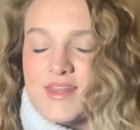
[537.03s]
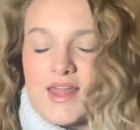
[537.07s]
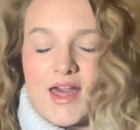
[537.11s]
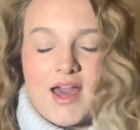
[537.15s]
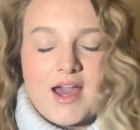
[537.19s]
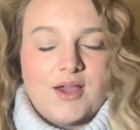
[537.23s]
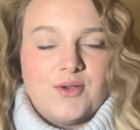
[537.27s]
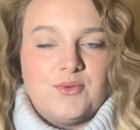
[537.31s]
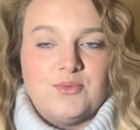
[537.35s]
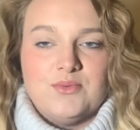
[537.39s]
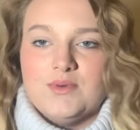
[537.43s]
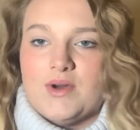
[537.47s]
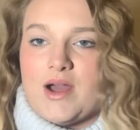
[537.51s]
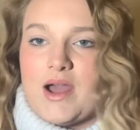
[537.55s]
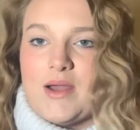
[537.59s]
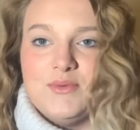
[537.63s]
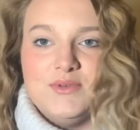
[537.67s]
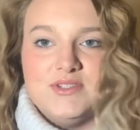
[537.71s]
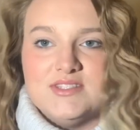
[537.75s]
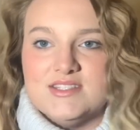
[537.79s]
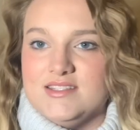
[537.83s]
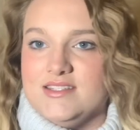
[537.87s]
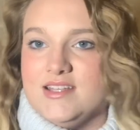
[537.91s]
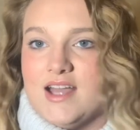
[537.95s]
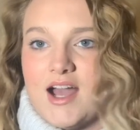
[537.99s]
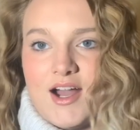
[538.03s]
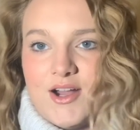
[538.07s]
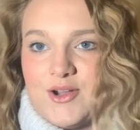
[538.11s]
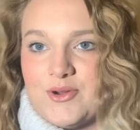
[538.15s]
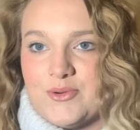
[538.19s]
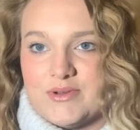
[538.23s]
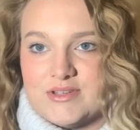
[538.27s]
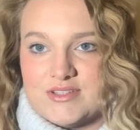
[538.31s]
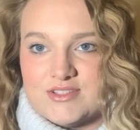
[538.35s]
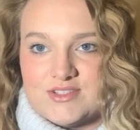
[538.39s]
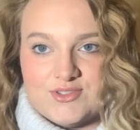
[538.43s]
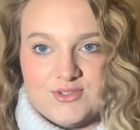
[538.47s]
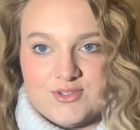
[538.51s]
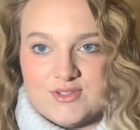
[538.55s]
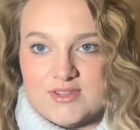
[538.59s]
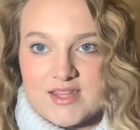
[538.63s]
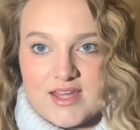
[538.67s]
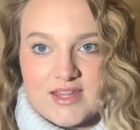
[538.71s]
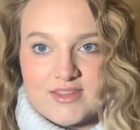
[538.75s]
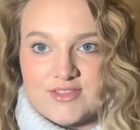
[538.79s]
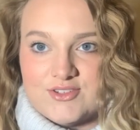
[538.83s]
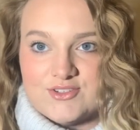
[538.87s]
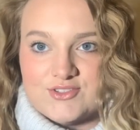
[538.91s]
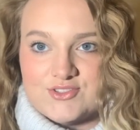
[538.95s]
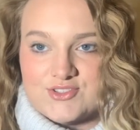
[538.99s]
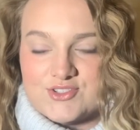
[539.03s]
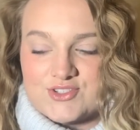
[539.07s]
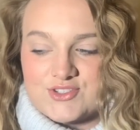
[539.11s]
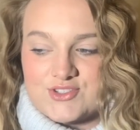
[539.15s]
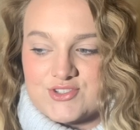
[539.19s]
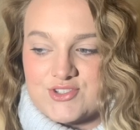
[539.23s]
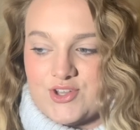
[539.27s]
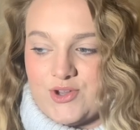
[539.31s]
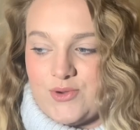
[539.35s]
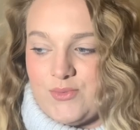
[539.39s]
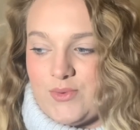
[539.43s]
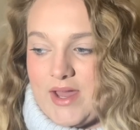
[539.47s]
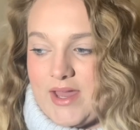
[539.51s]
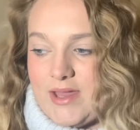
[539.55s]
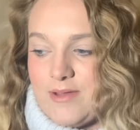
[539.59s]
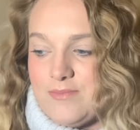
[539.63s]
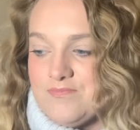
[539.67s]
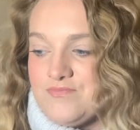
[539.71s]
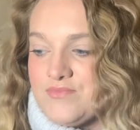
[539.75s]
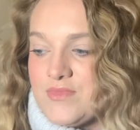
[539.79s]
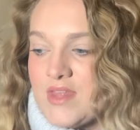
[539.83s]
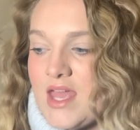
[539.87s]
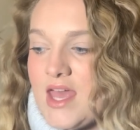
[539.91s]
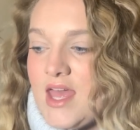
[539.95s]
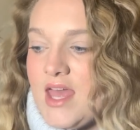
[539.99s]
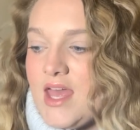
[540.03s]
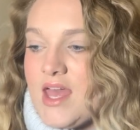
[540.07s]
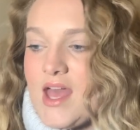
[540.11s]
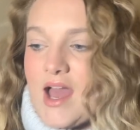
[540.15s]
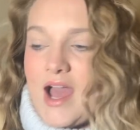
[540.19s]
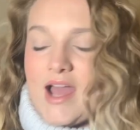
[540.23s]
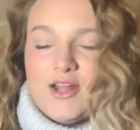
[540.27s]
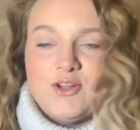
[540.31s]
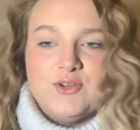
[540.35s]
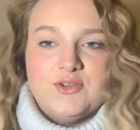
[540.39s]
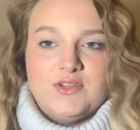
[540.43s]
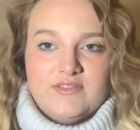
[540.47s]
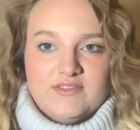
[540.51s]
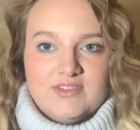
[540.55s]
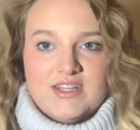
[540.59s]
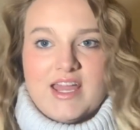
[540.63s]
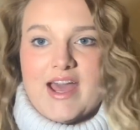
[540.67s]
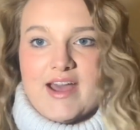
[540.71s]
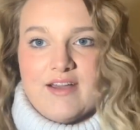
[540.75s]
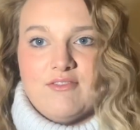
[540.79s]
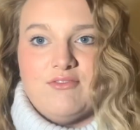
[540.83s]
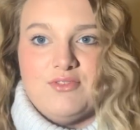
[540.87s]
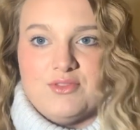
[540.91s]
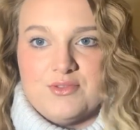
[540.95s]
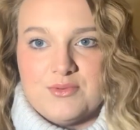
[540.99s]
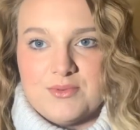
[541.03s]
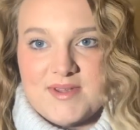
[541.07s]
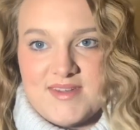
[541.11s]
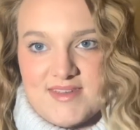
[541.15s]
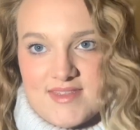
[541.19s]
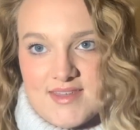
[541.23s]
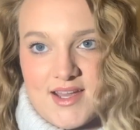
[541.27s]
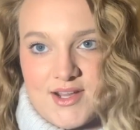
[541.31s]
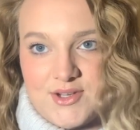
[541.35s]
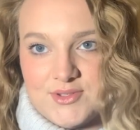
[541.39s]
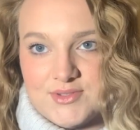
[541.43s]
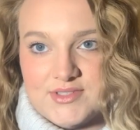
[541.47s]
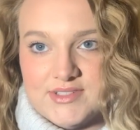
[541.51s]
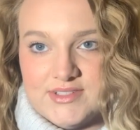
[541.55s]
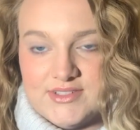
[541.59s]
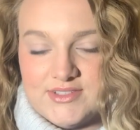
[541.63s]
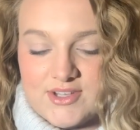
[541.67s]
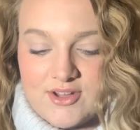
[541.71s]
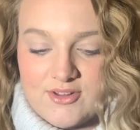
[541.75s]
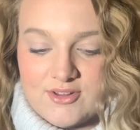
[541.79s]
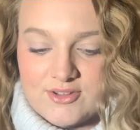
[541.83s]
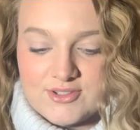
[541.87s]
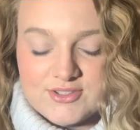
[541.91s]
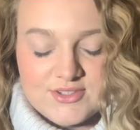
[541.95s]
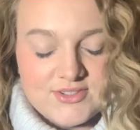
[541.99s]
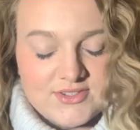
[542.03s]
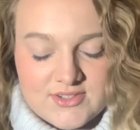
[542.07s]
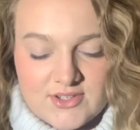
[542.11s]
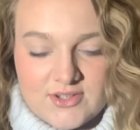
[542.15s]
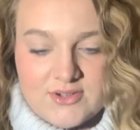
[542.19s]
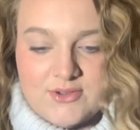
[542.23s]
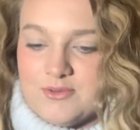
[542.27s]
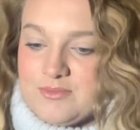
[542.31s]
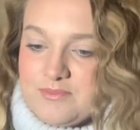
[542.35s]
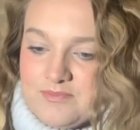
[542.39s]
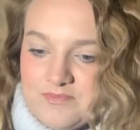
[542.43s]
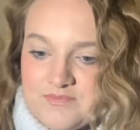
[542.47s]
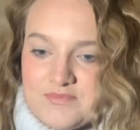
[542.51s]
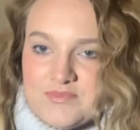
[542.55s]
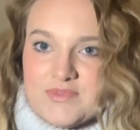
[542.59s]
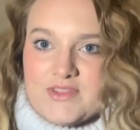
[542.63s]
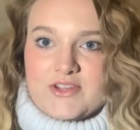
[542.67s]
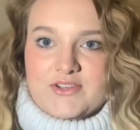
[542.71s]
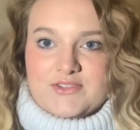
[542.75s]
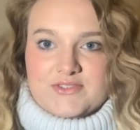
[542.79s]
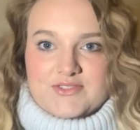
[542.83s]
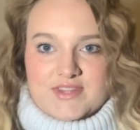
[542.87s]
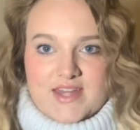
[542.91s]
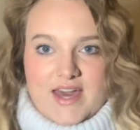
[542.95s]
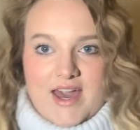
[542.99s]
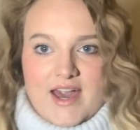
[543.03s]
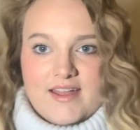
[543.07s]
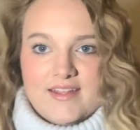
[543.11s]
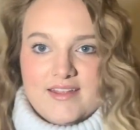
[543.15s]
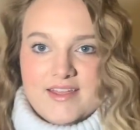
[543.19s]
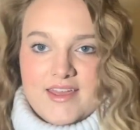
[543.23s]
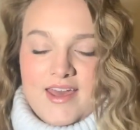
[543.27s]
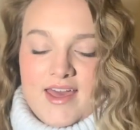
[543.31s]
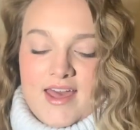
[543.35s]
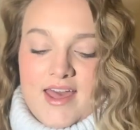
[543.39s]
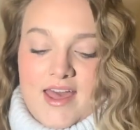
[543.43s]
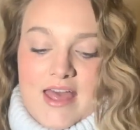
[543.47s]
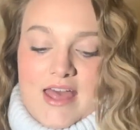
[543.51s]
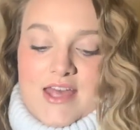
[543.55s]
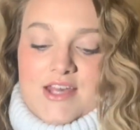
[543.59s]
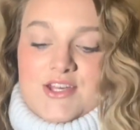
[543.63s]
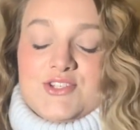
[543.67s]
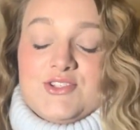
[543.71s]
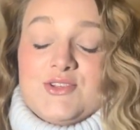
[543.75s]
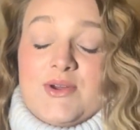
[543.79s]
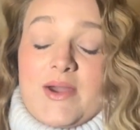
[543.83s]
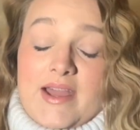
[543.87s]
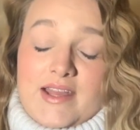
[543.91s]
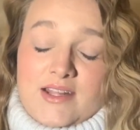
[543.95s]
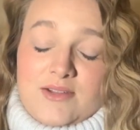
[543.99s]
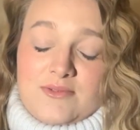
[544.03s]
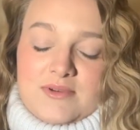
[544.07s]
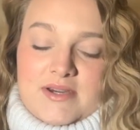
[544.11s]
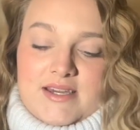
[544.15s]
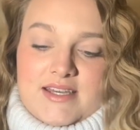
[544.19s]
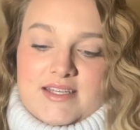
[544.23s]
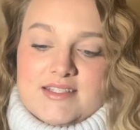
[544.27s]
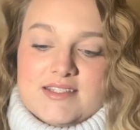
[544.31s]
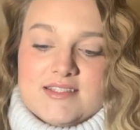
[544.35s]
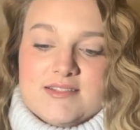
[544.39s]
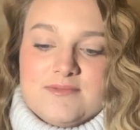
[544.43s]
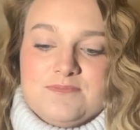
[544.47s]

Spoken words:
I was not going to do that. There's just no way. I don't even have $3,000, so there's that. So anyways,